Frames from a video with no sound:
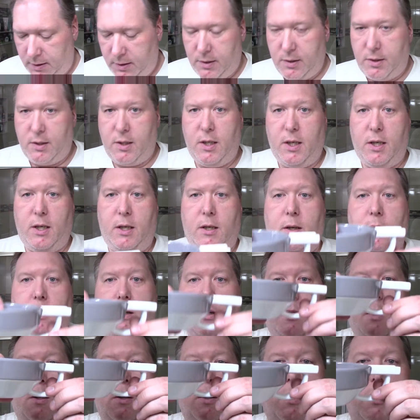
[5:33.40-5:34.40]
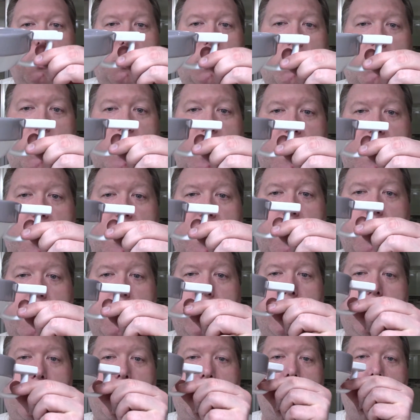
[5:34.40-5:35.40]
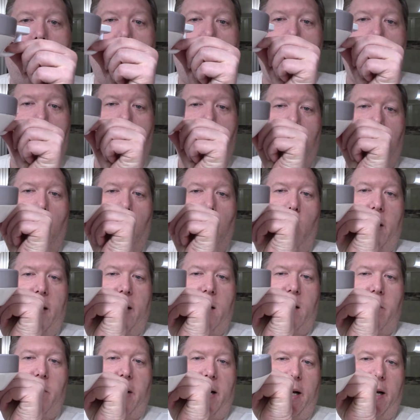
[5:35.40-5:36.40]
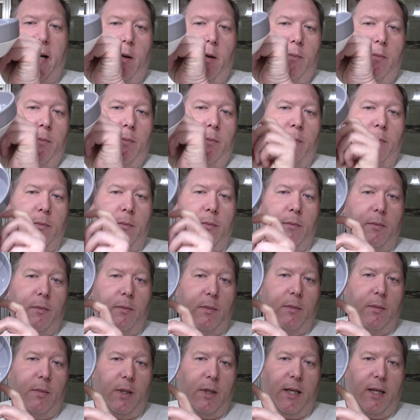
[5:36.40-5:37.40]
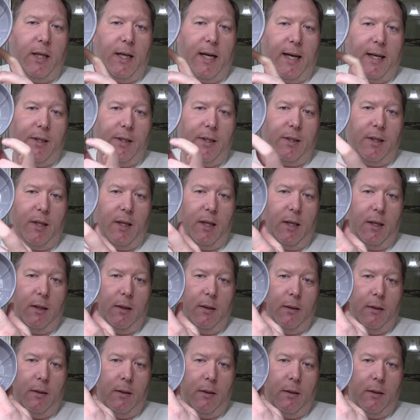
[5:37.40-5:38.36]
this is the gray with the white bottom. It has the